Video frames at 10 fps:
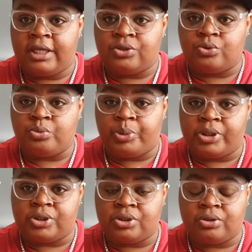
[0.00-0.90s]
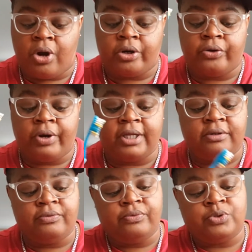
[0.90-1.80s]
toothbrushes are great
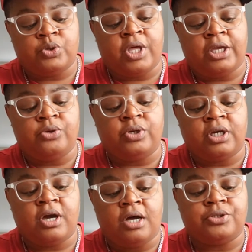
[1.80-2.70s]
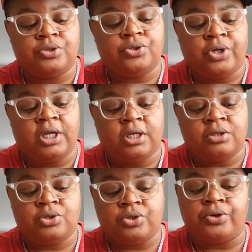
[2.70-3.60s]
so that you can concentrate in
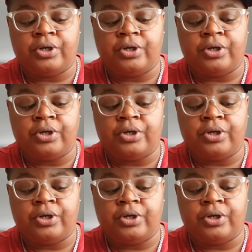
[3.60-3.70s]
a certain